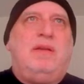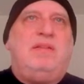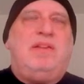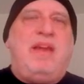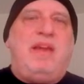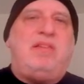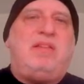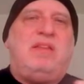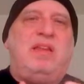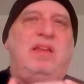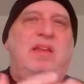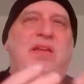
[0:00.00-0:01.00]
taste
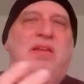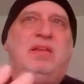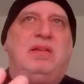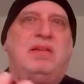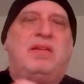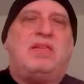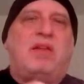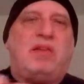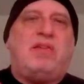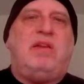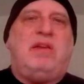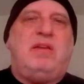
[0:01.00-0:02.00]
the
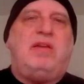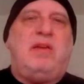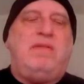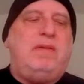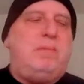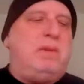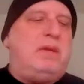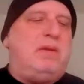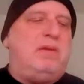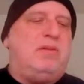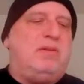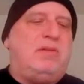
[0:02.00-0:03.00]
disgustingness of it
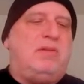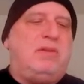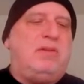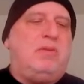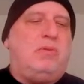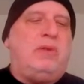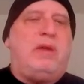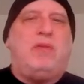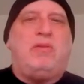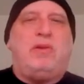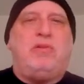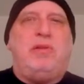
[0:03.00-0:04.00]
because all the
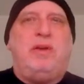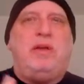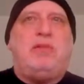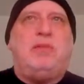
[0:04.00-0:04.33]
other ingredients